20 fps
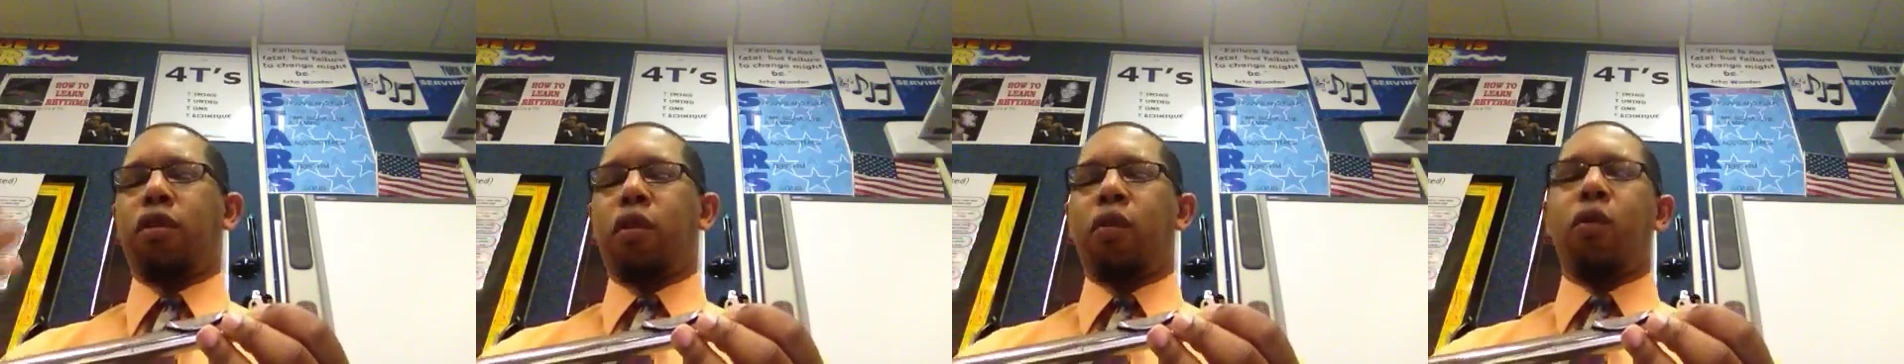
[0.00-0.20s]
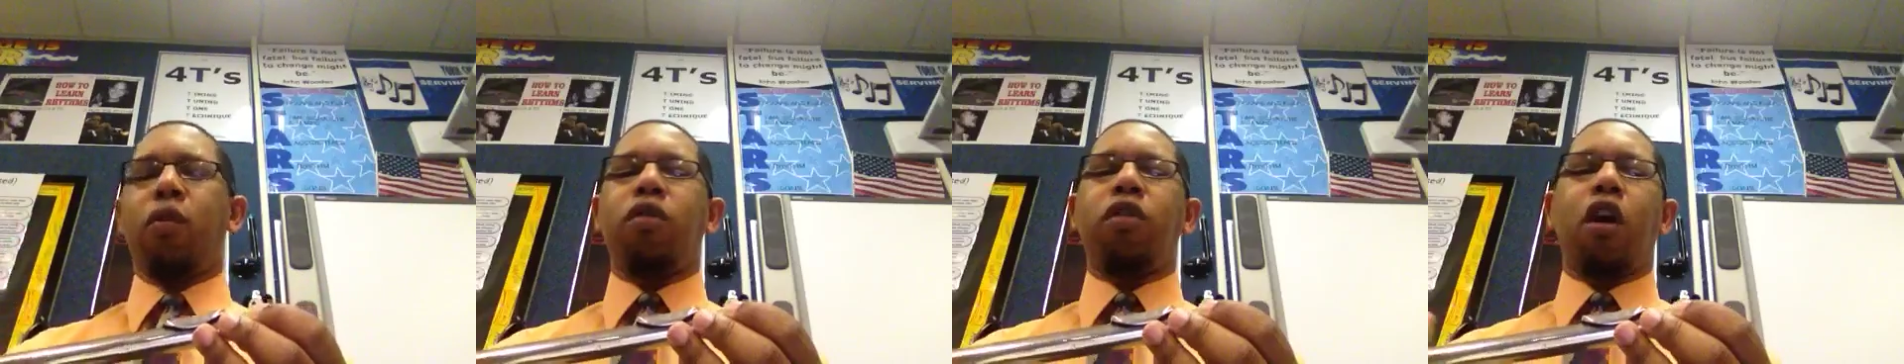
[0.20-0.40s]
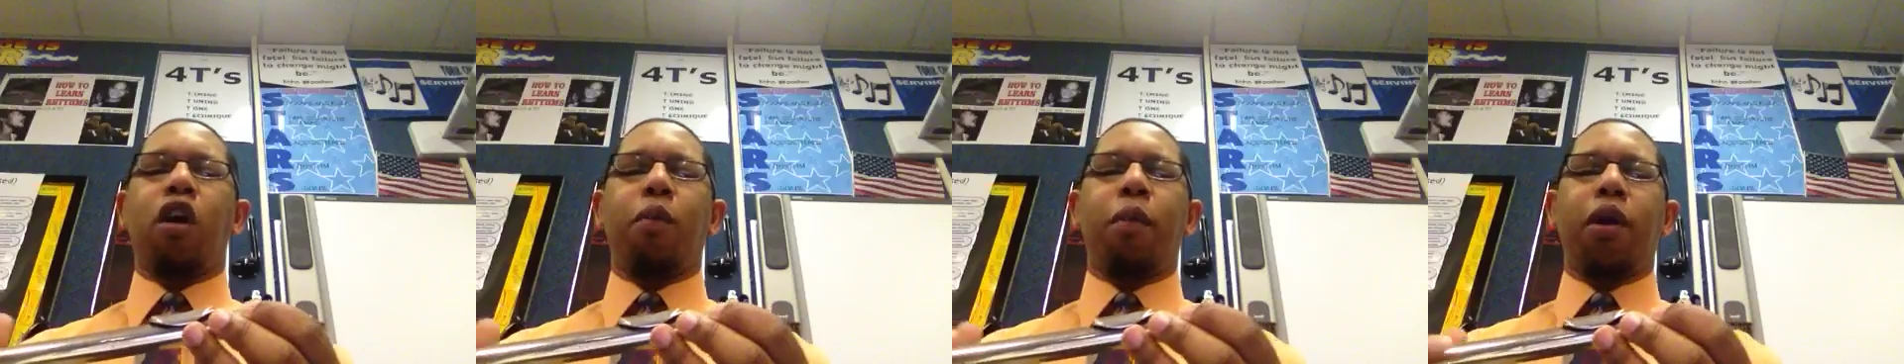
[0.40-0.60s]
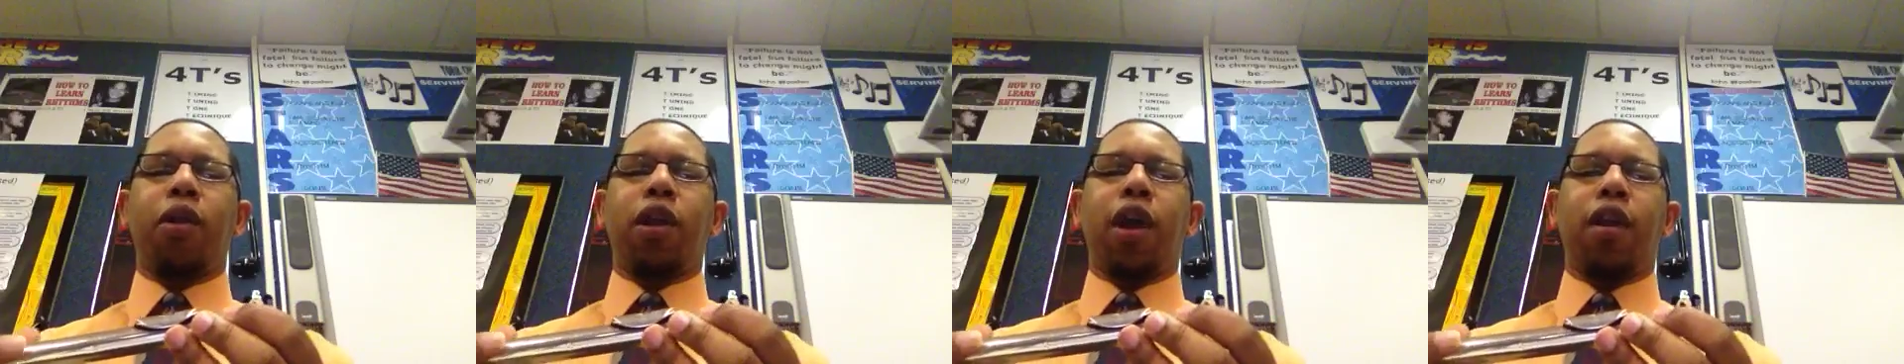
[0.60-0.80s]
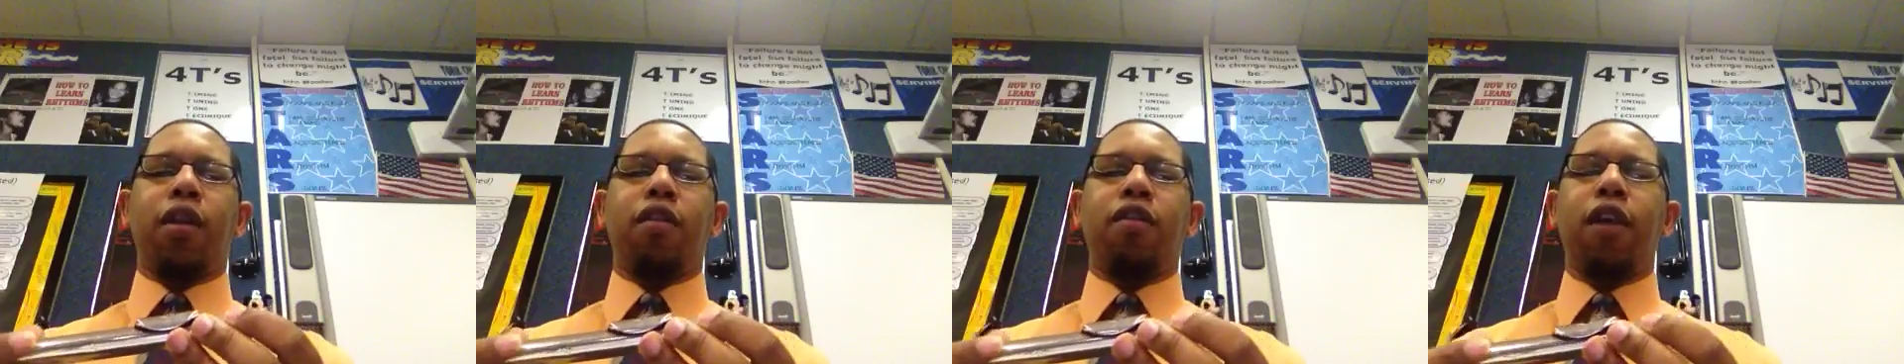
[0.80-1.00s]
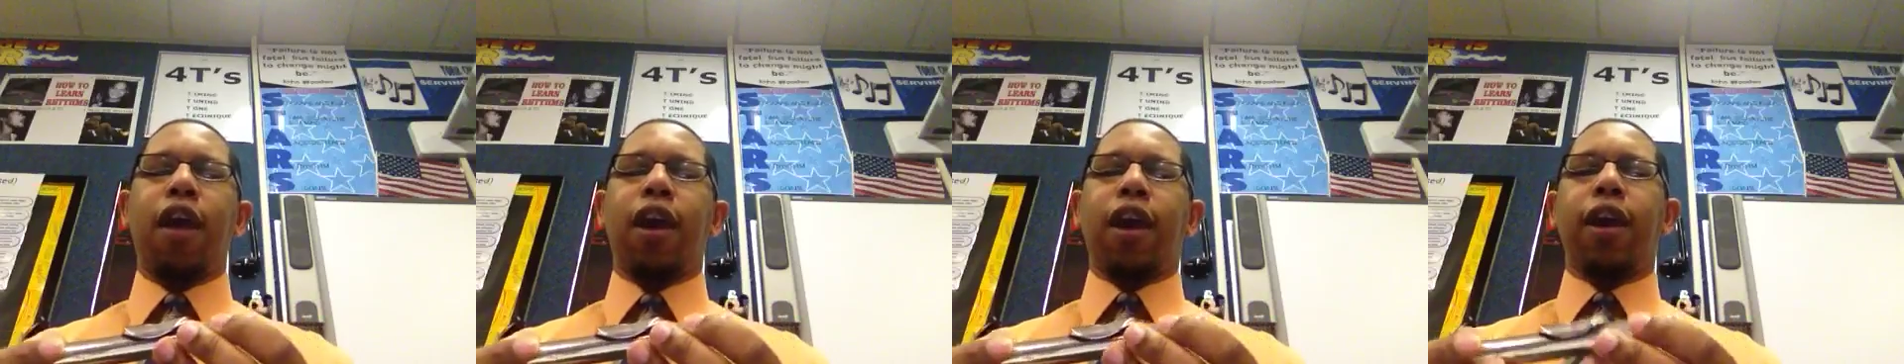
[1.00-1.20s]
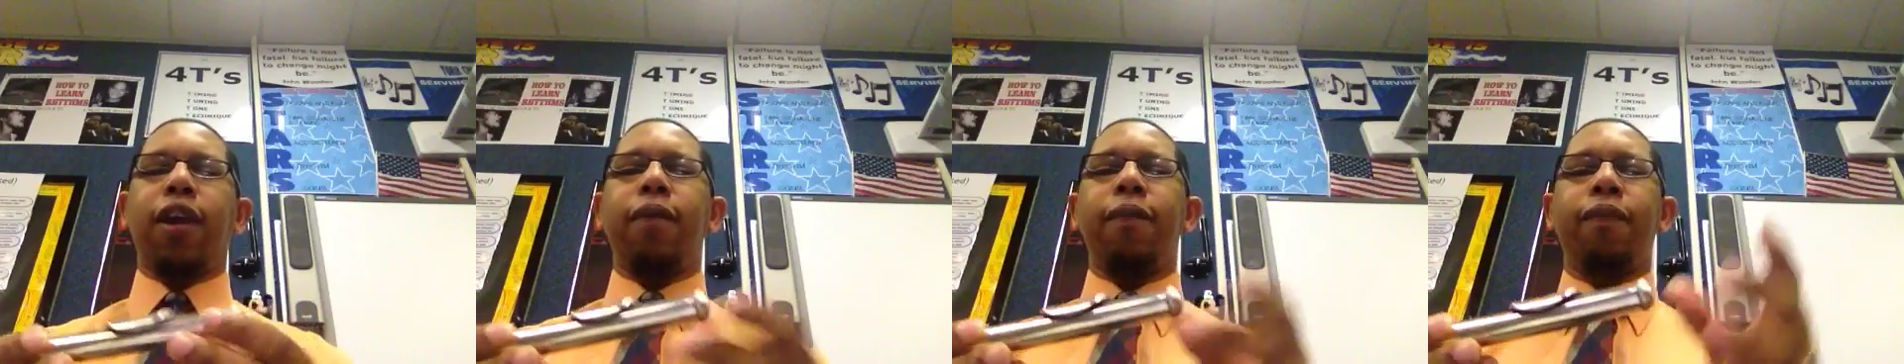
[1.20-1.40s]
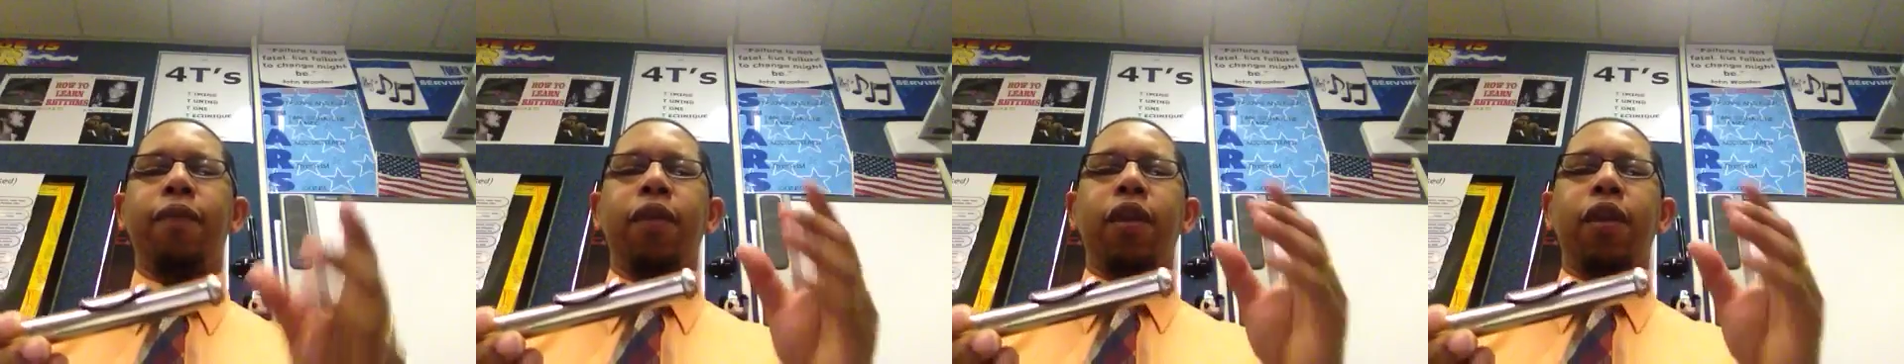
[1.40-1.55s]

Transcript: it, and we'll talk about that in a second.